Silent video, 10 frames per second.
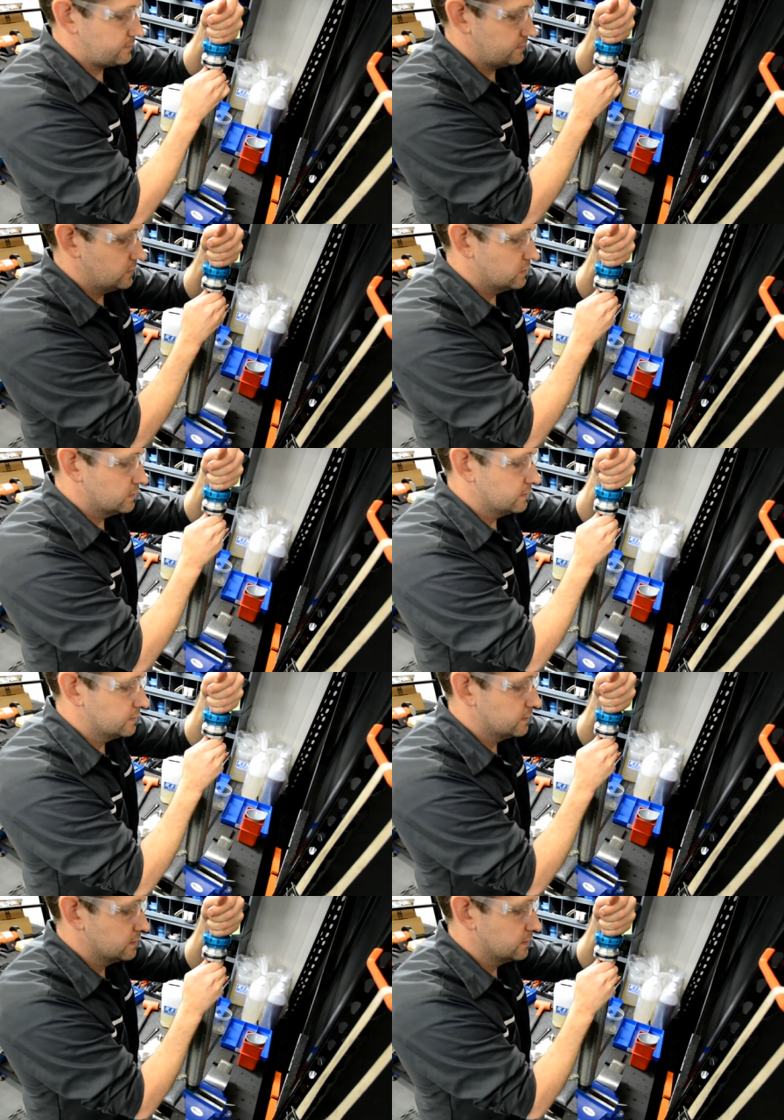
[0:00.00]

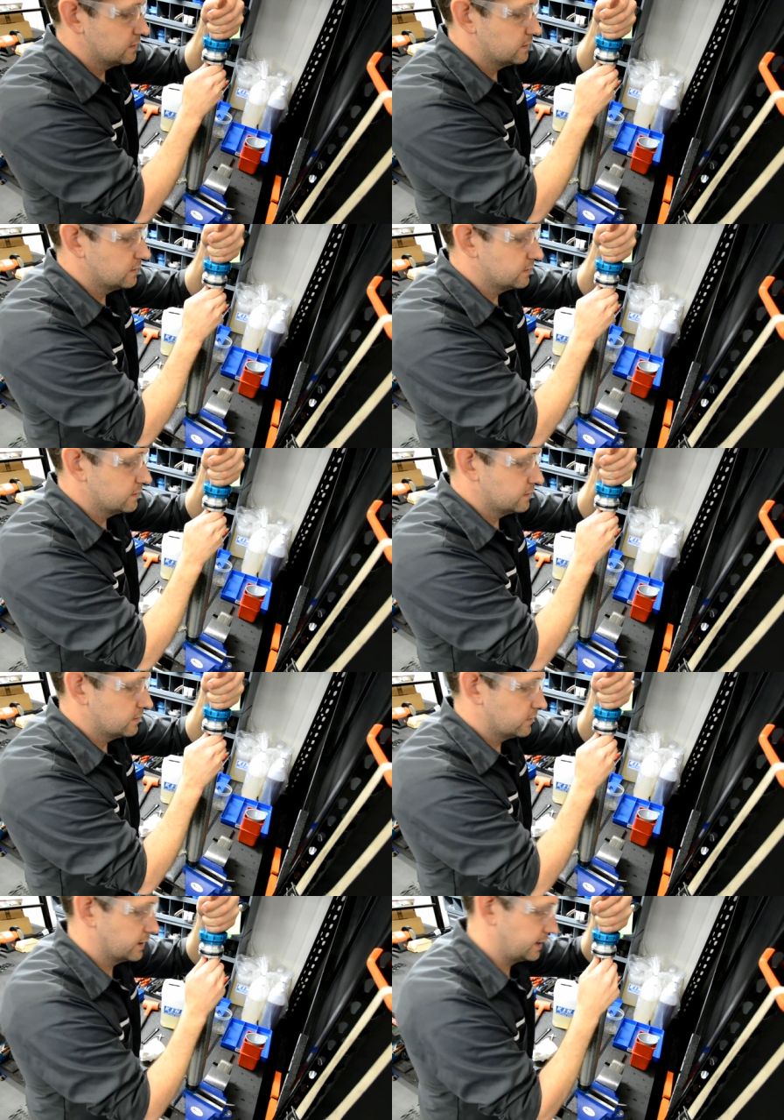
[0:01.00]

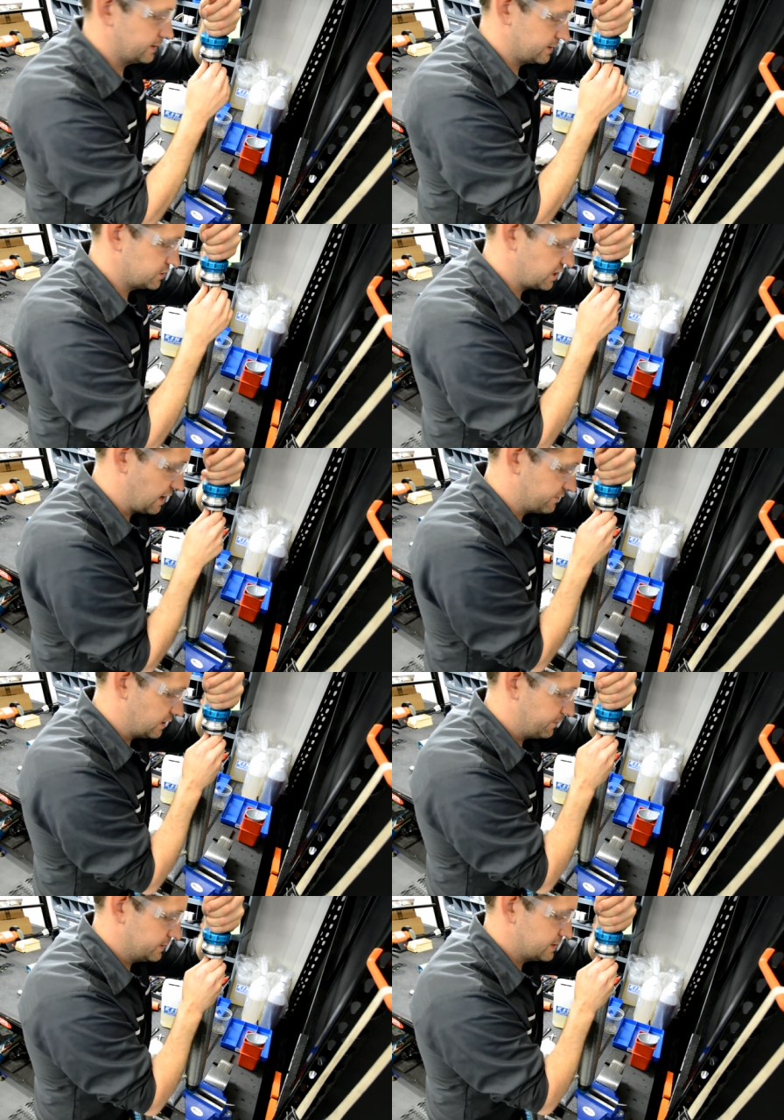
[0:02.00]
We're going to get this shaft
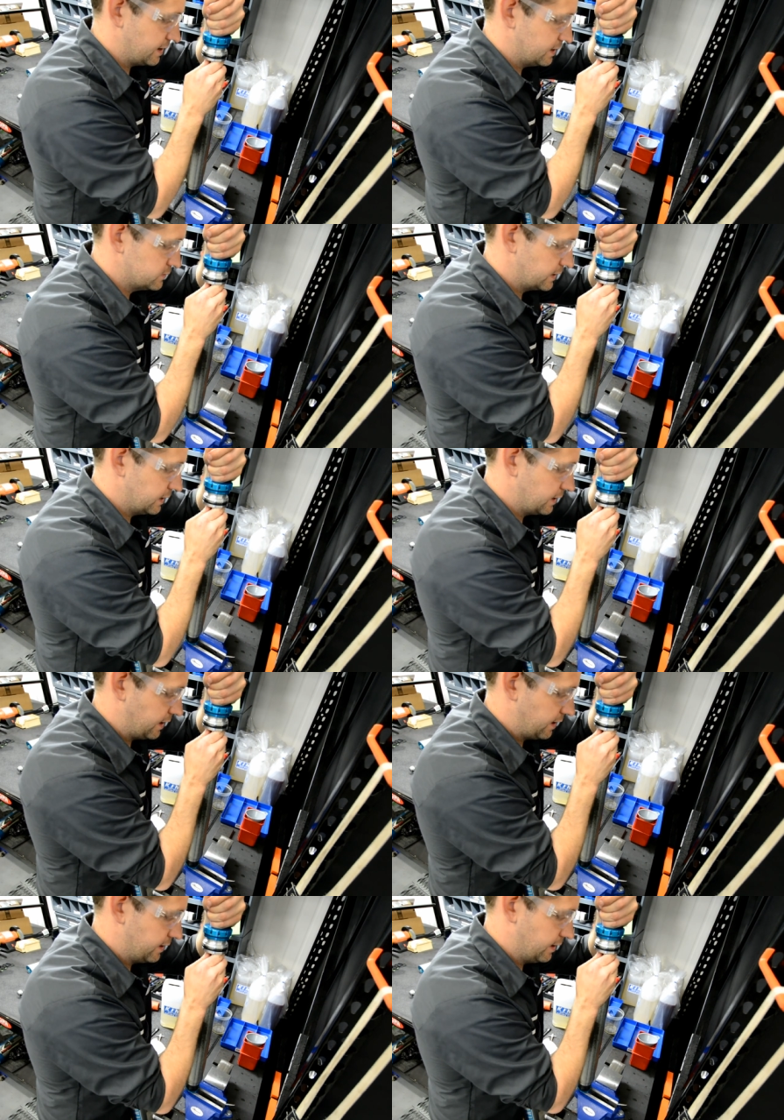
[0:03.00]
up as high as we can get
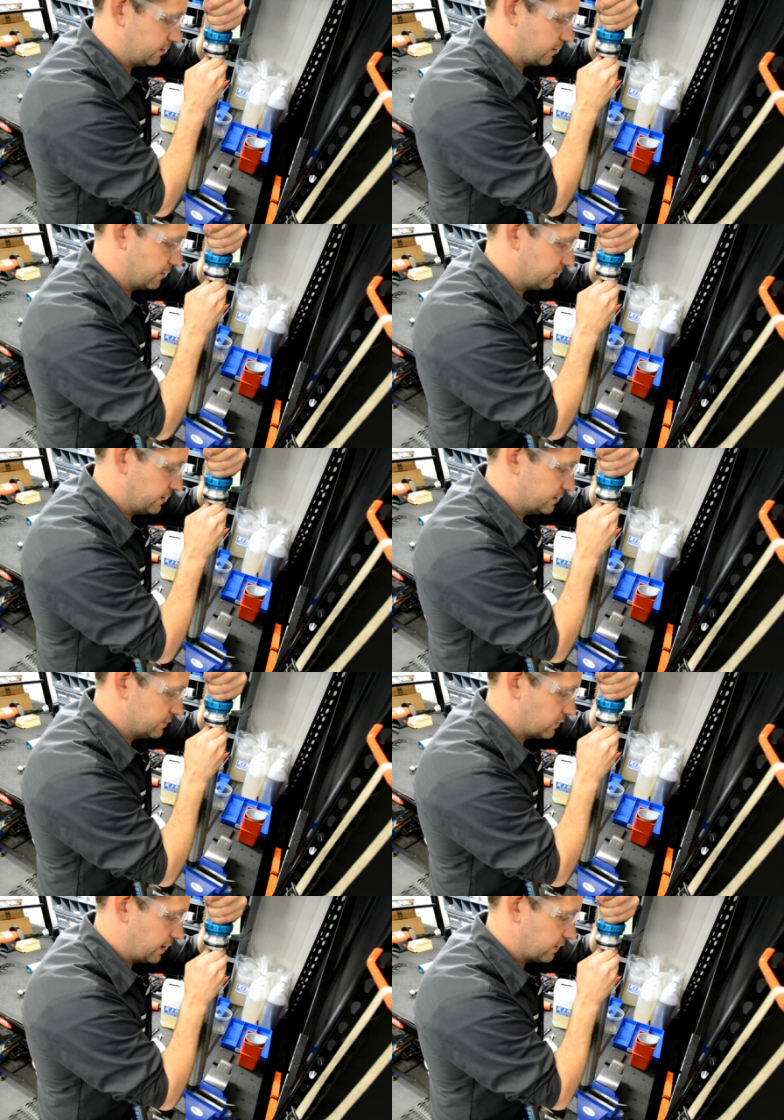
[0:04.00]
it. Again, careful not to
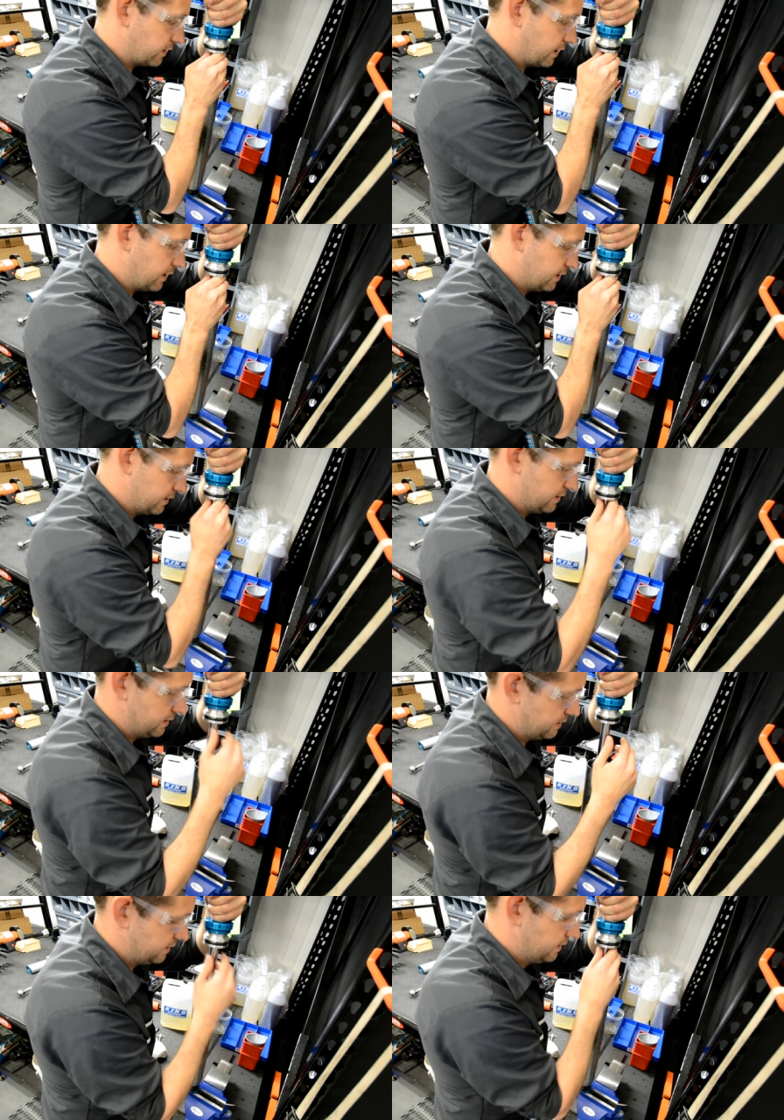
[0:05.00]
break the
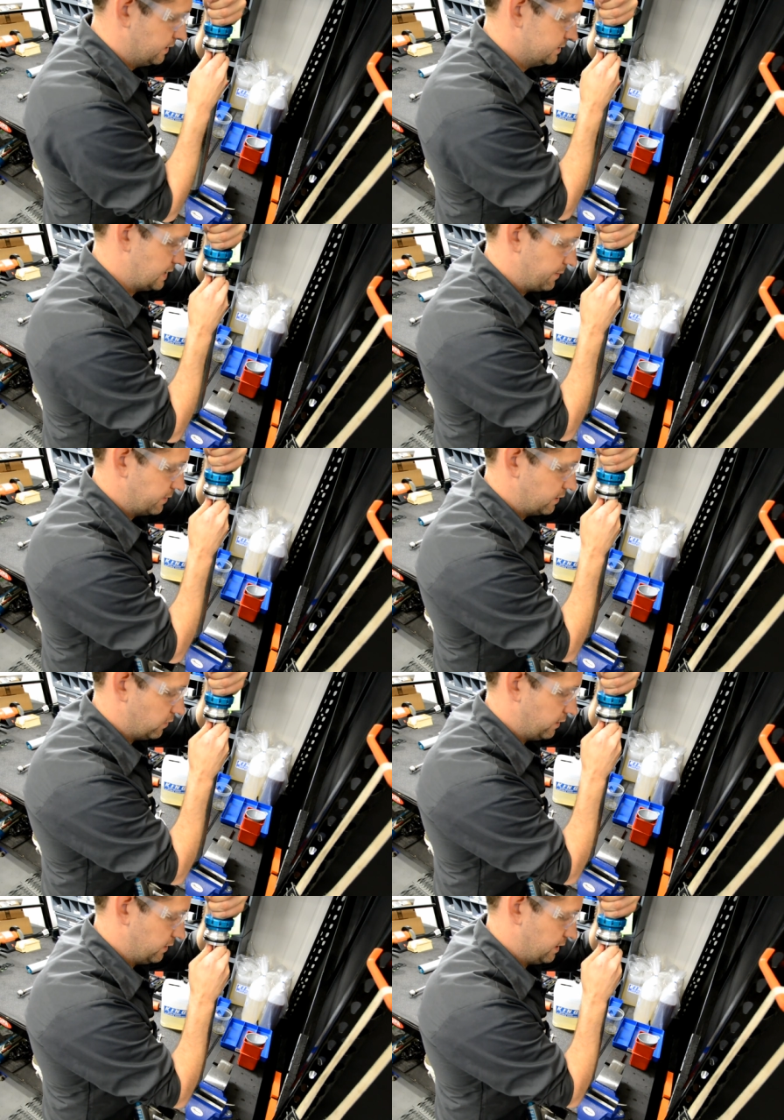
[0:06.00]
top of the
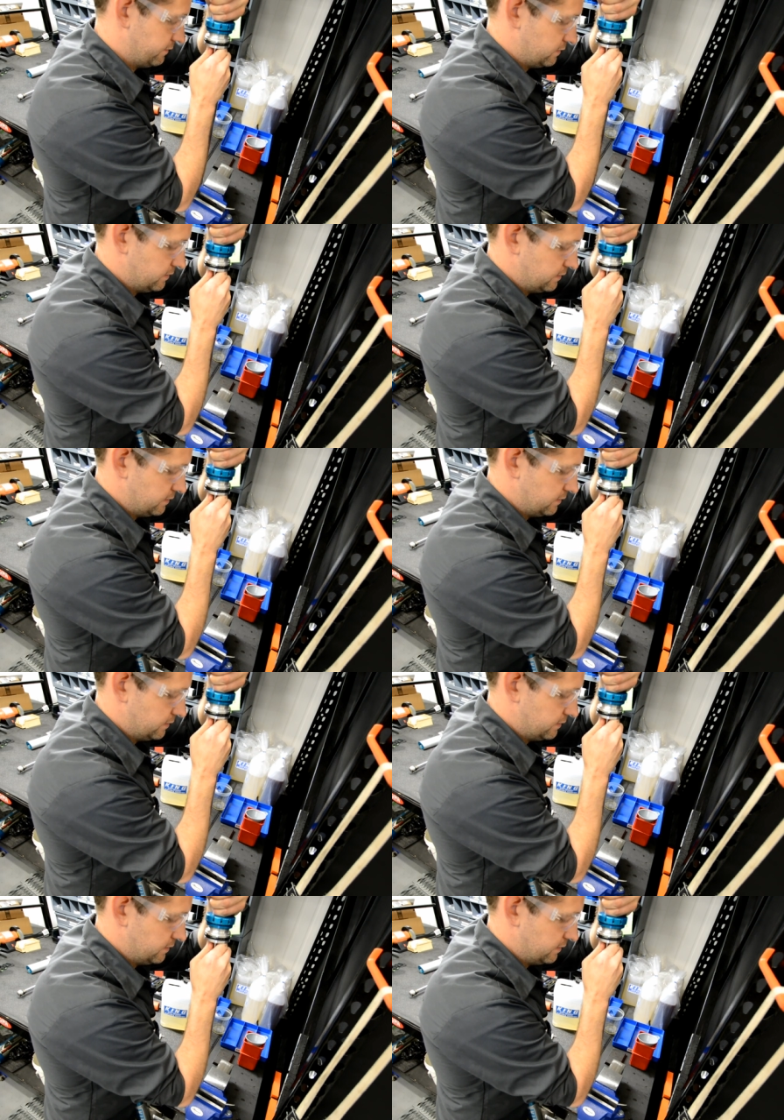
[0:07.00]
oil level.